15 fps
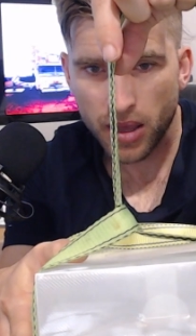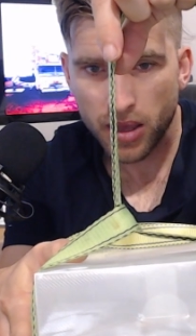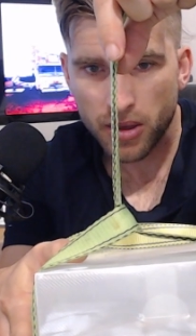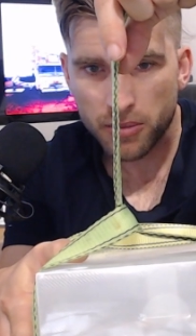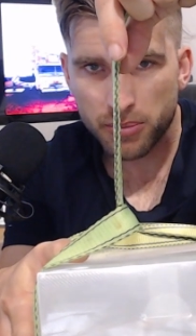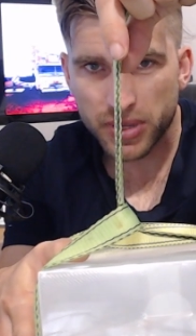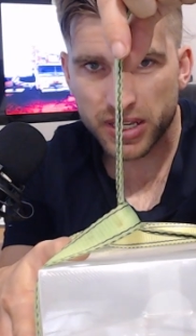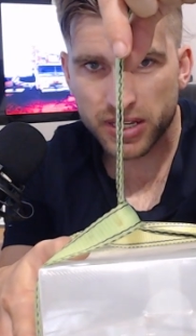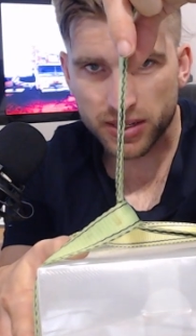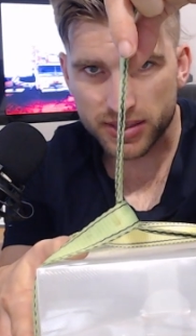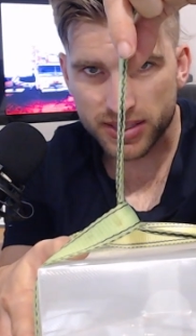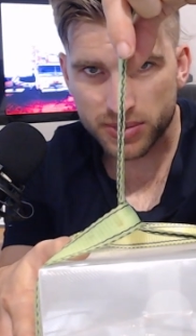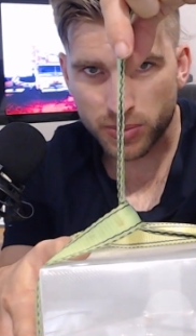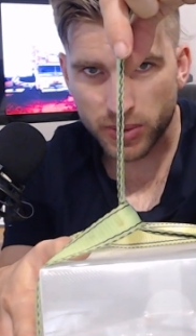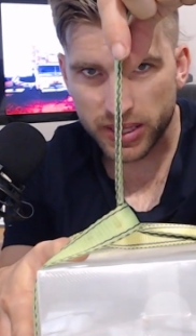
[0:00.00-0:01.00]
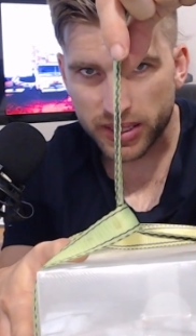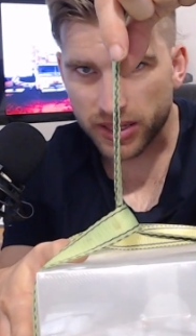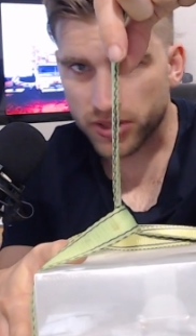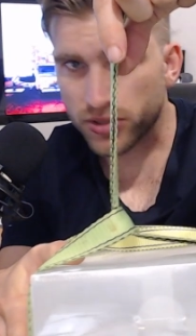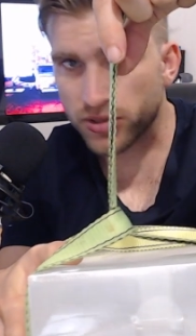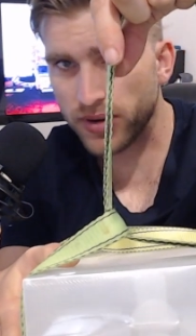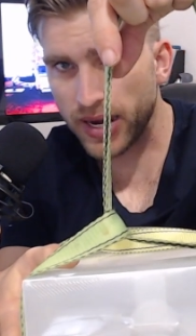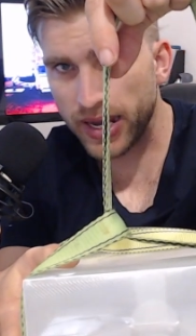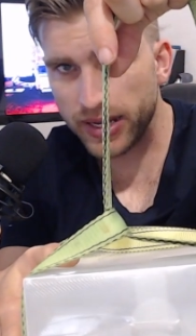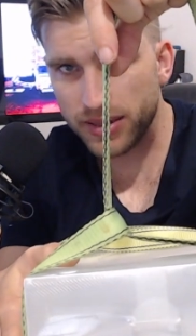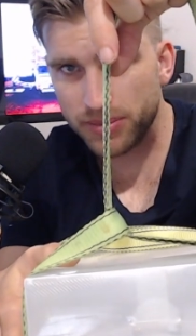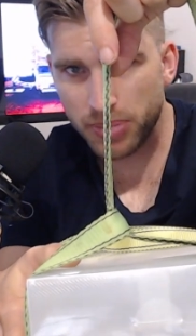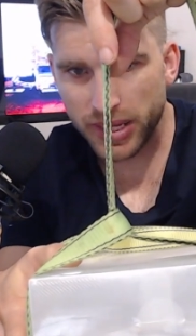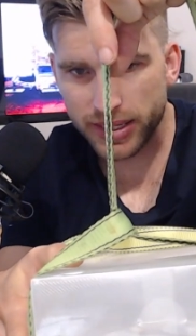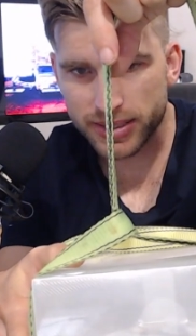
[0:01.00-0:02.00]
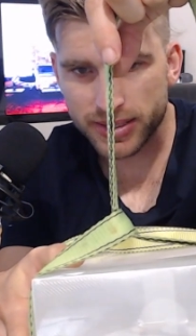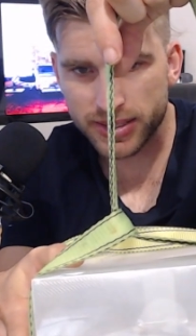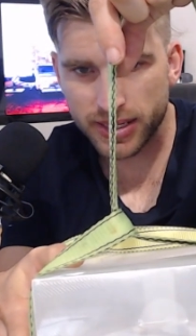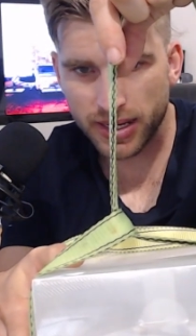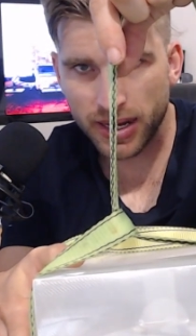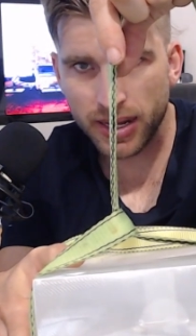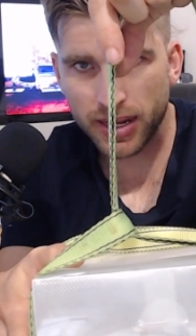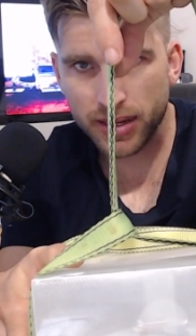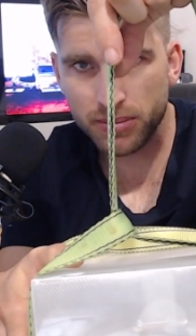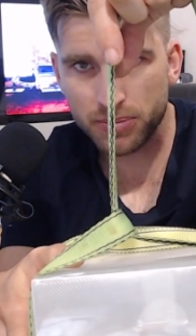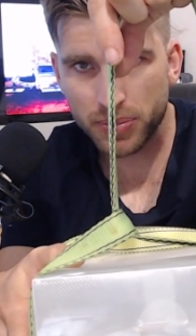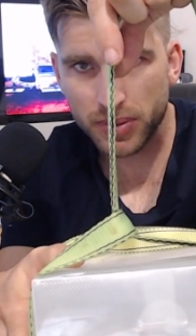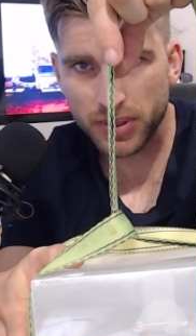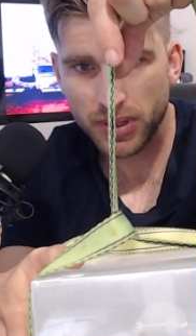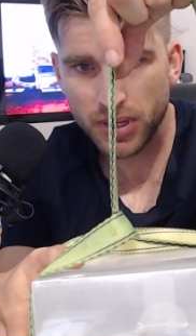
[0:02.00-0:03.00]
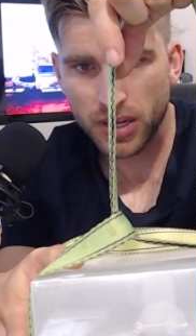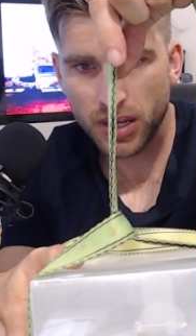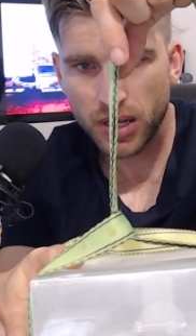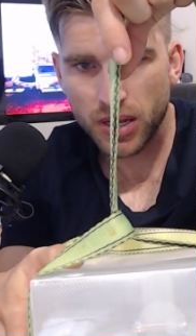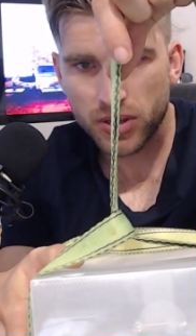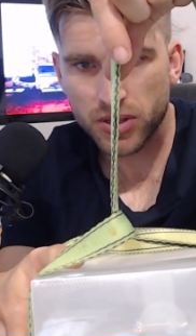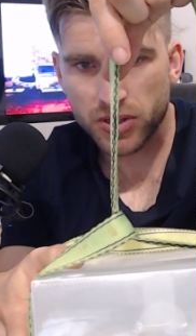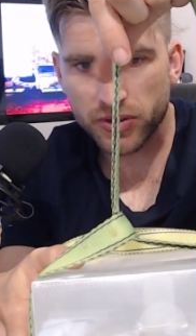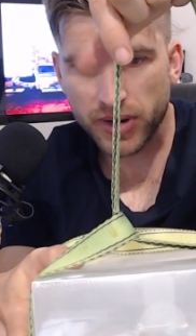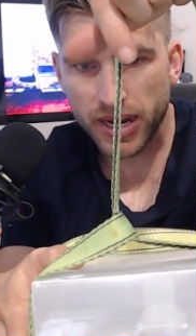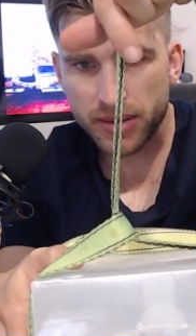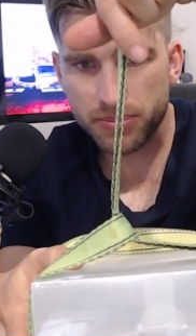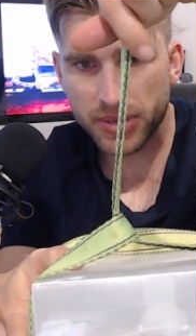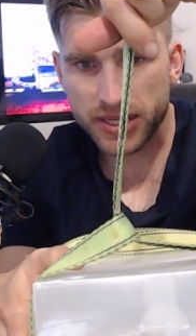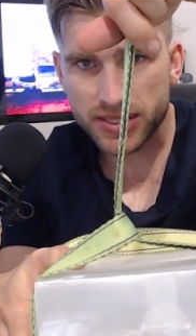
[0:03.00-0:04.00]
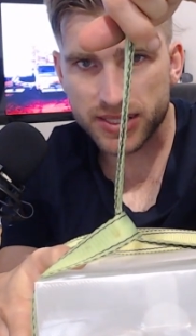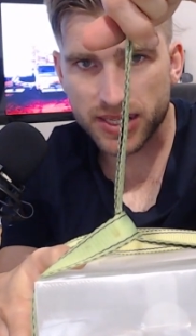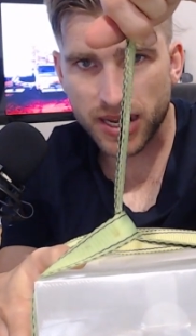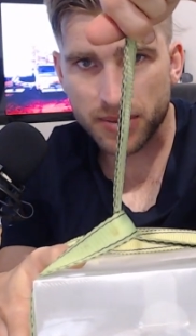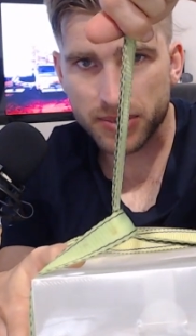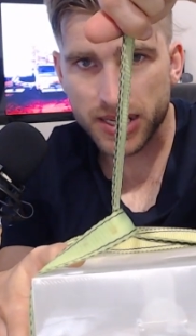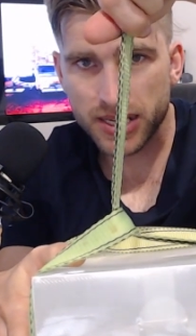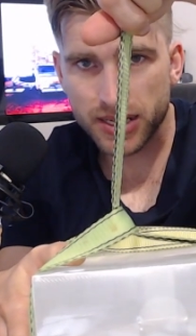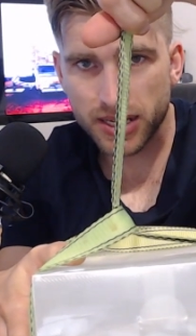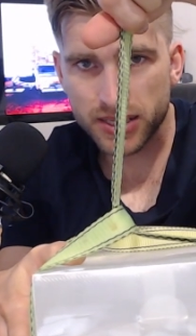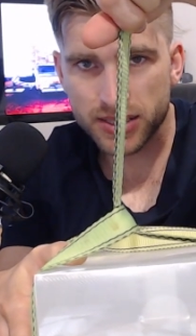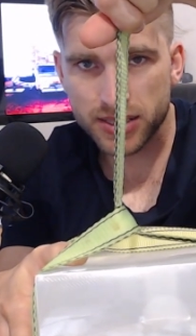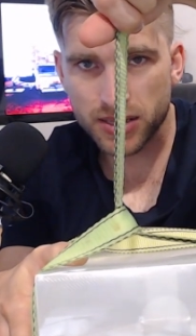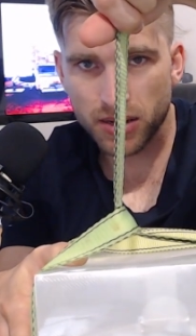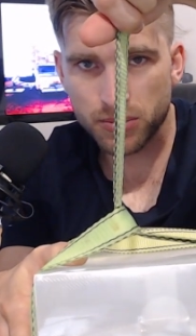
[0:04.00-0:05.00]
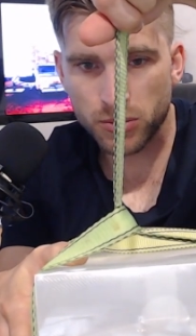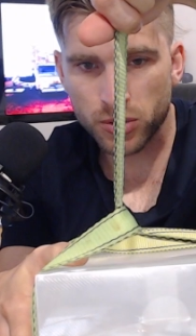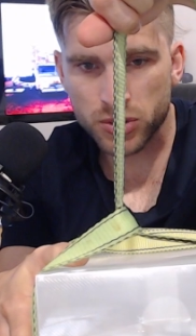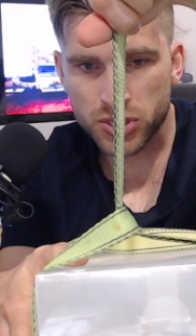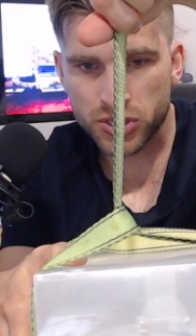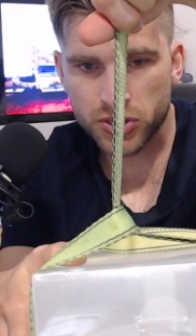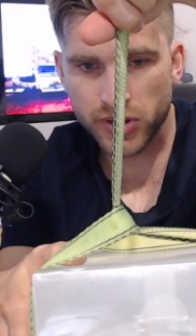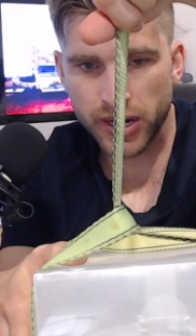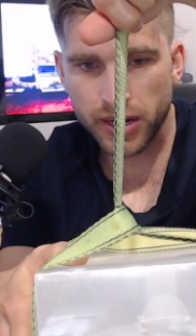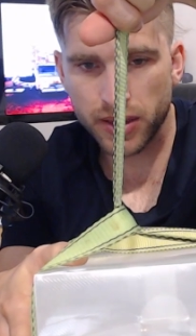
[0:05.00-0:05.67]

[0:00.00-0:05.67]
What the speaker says: Because when the crane picks it up, it's got more strength